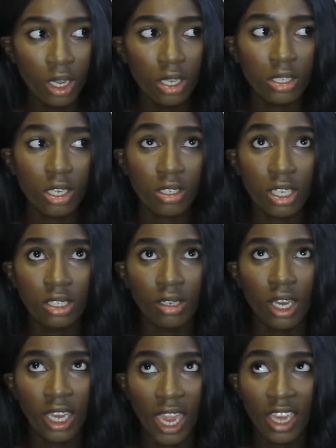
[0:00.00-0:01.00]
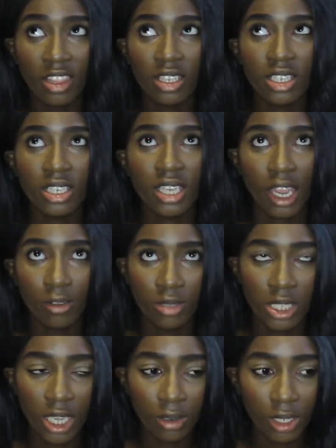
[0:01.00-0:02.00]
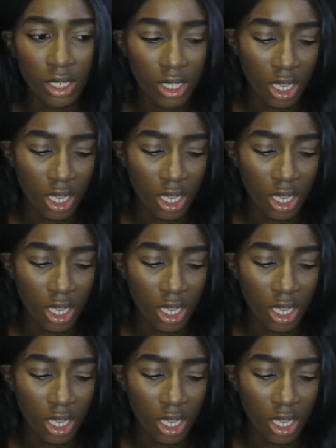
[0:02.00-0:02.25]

So I was kind of like, okay, this is getting serious.